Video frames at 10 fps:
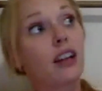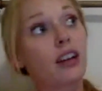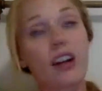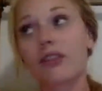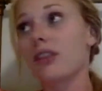
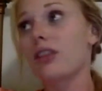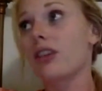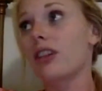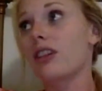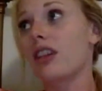across from us. You
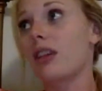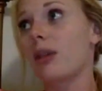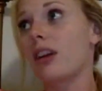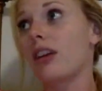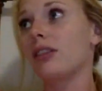can see their
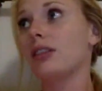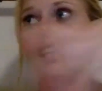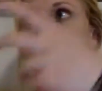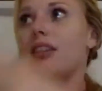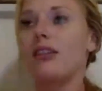window.
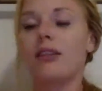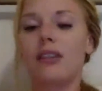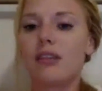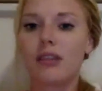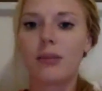I don't know what,
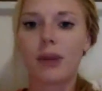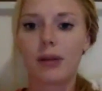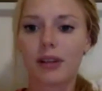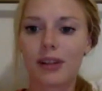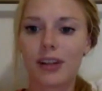
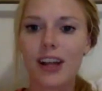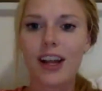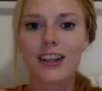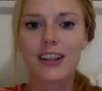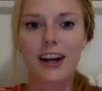apartment number.
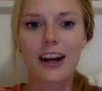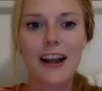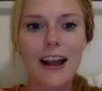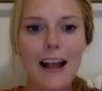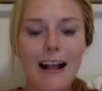Sorry.
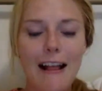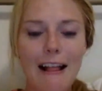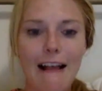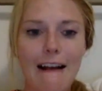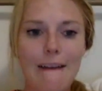
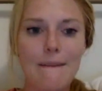Um,